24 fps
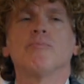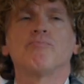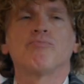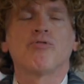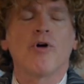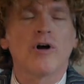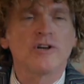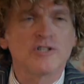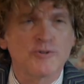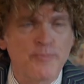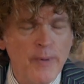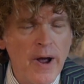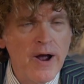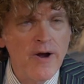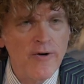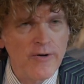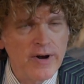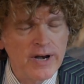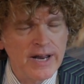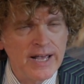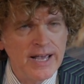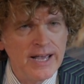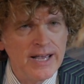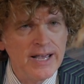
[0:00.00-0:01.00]

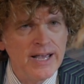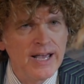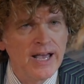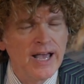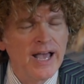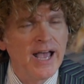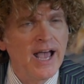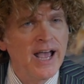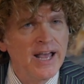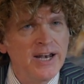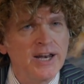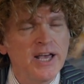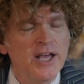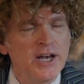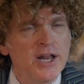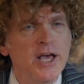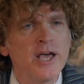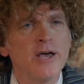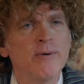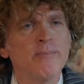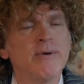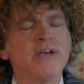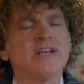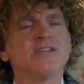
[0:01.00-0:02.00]
prosperity and in
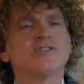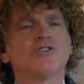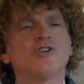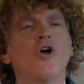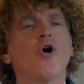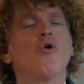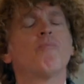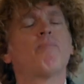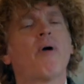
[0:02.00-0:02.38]
him is no